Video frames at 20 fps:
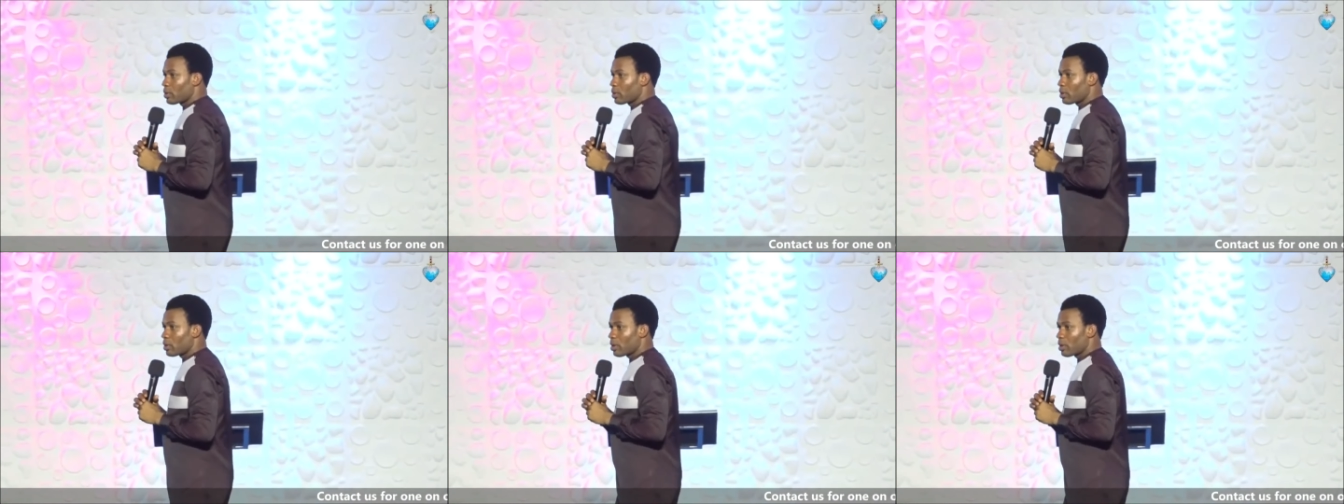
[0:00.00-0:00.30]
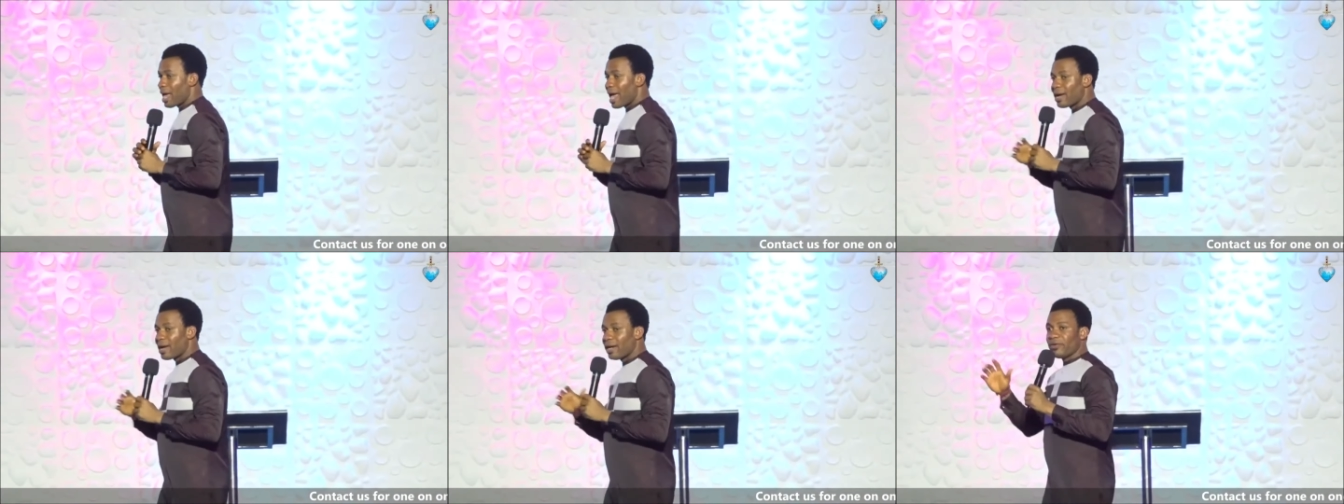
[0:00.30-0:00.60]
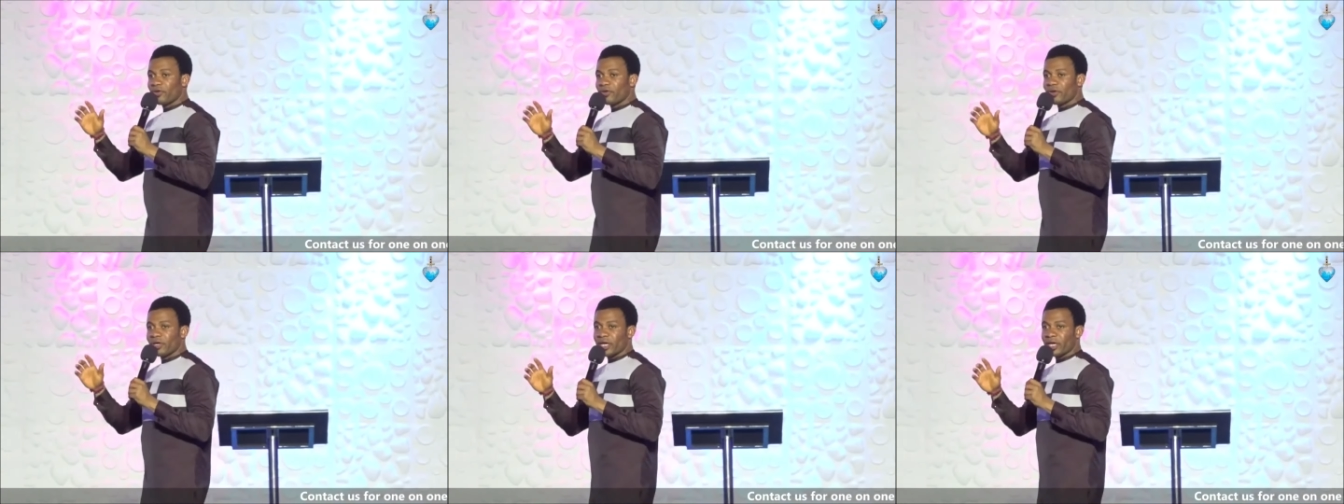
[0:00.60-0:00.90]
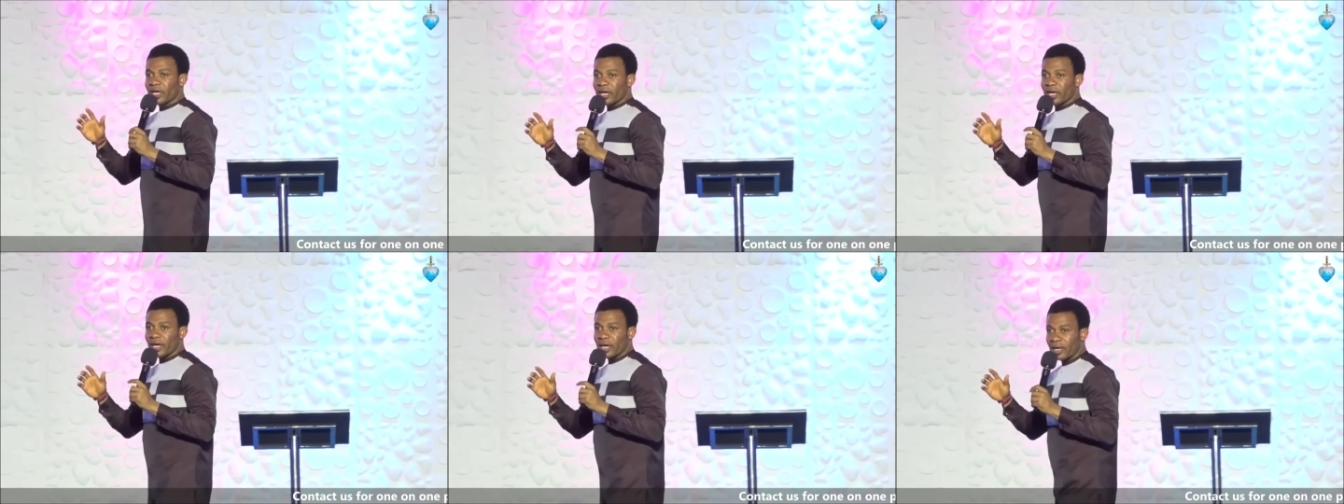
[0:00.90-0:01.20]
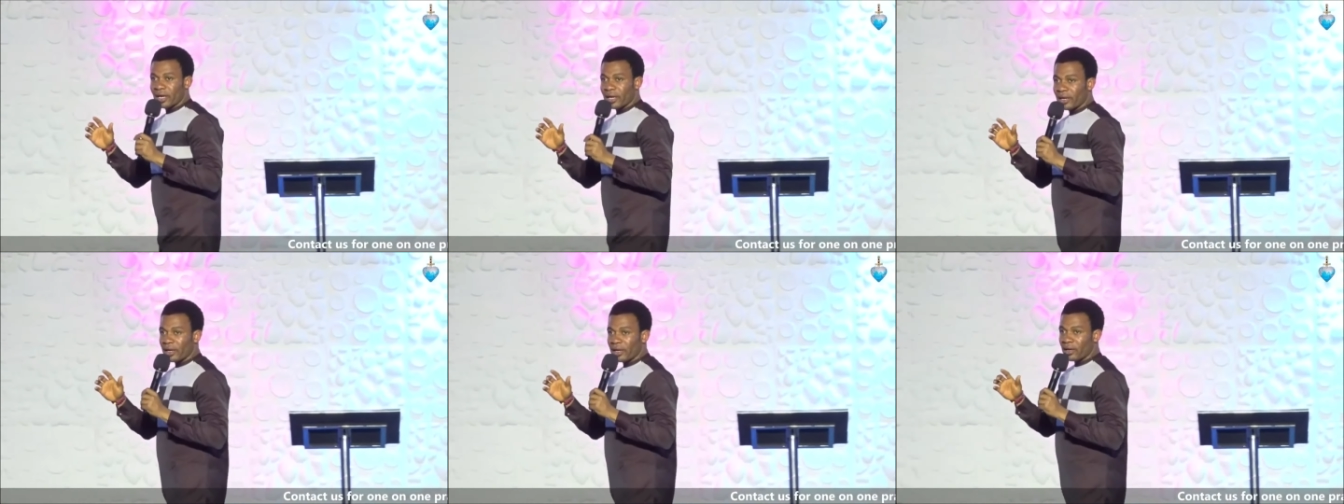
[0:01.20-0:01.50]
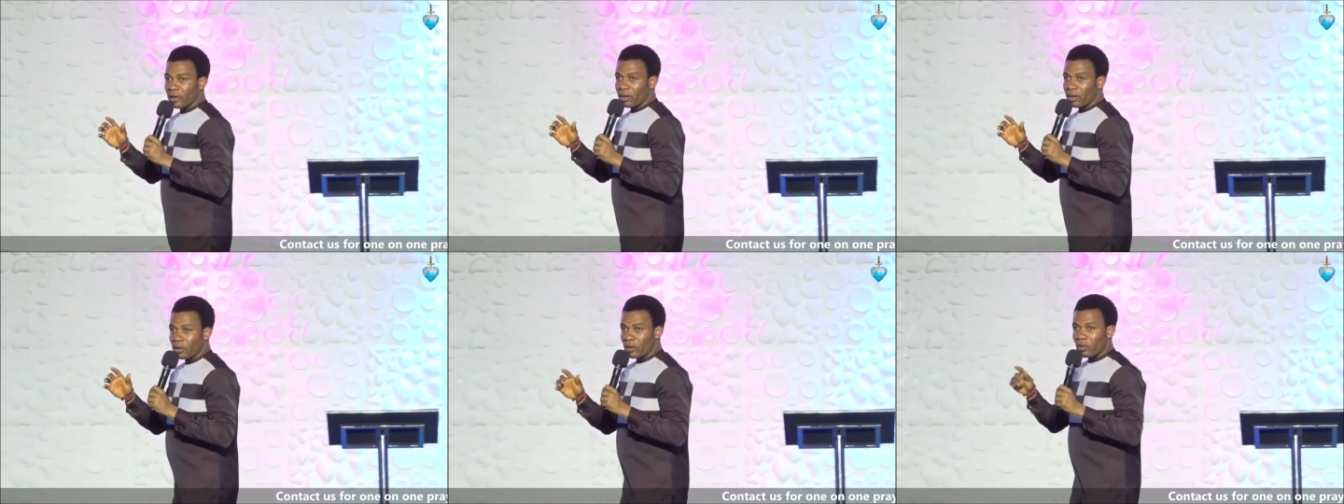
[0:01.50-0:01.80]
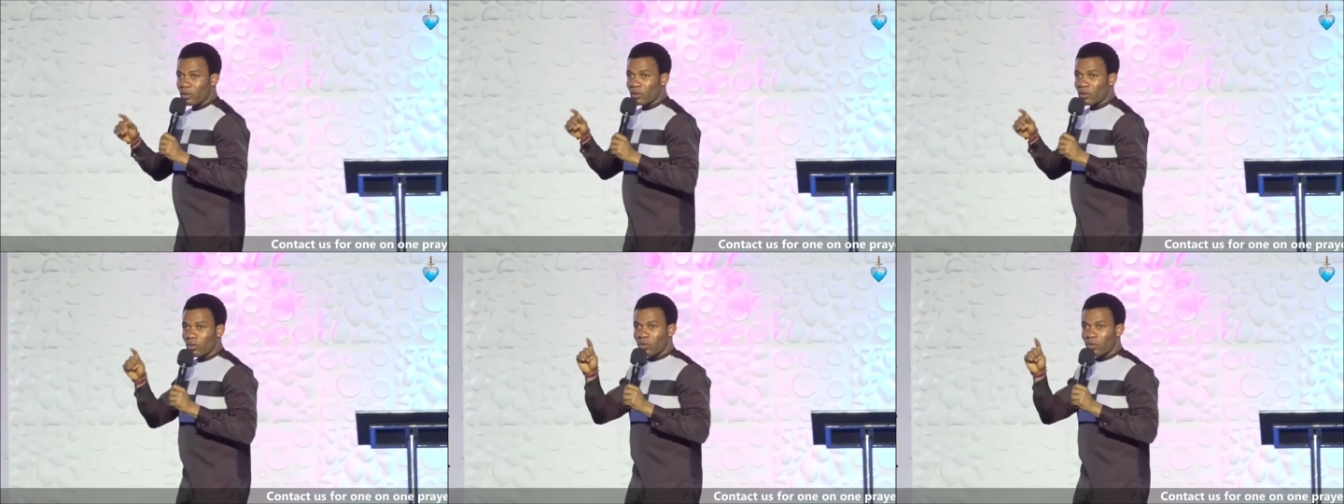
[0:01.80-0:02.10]
I leave you here.
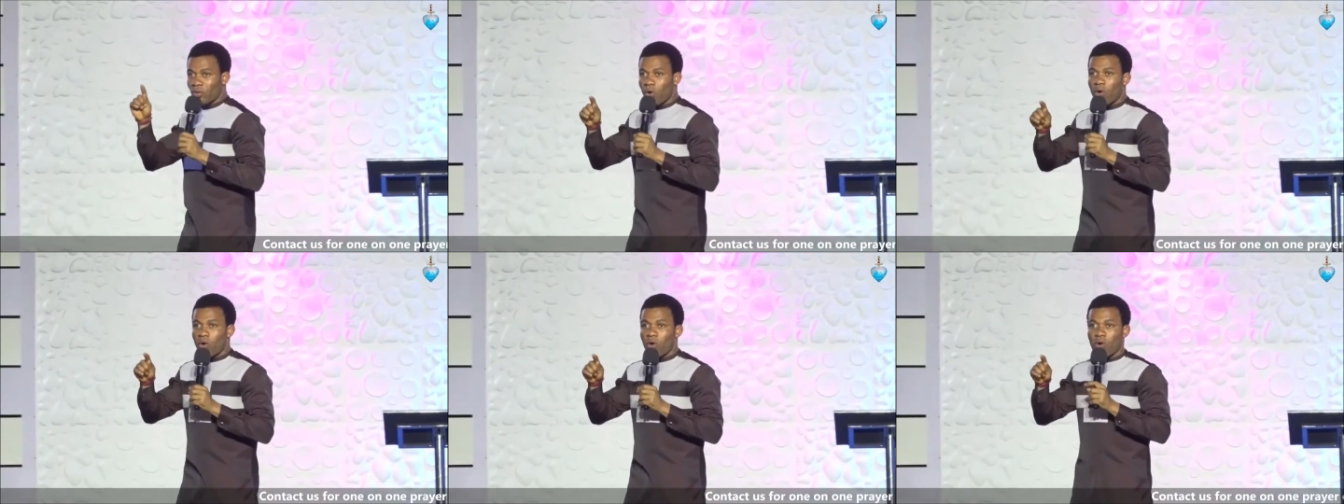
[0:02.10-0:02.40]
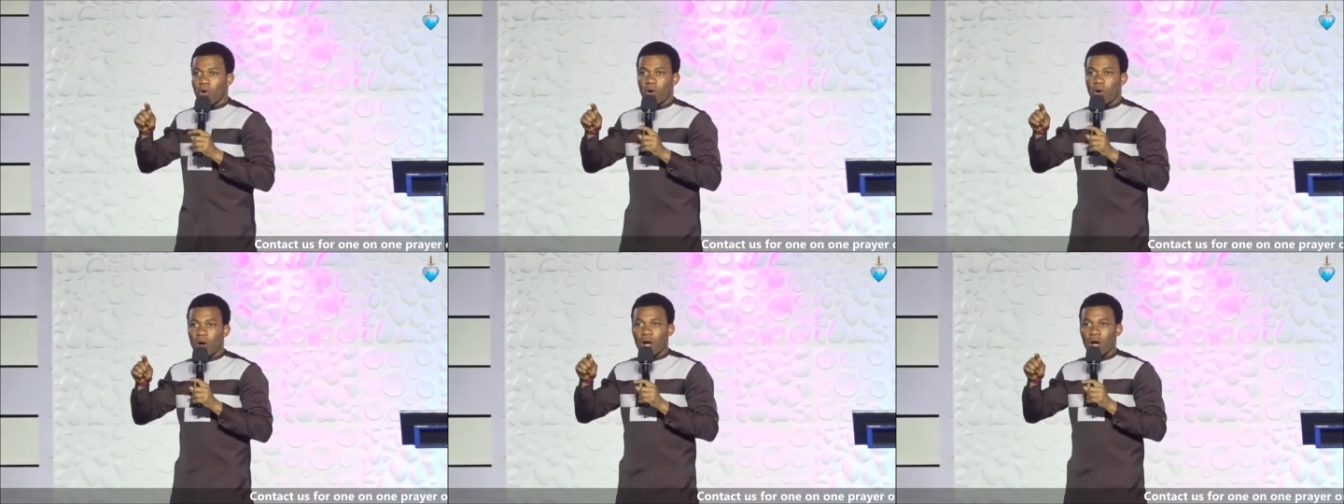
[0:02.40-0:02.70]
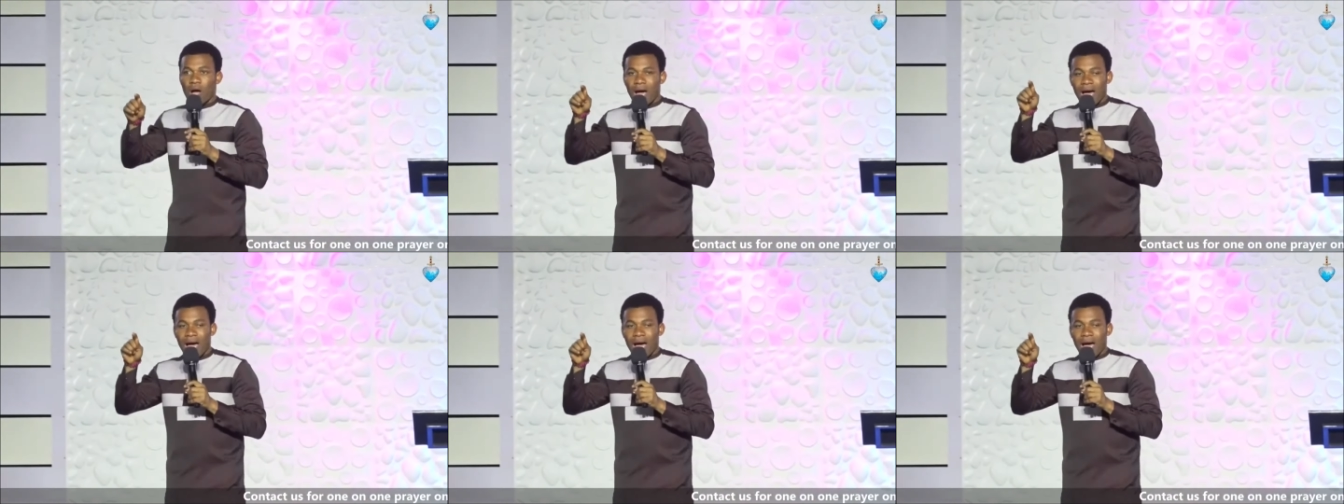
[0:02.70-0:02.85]
Go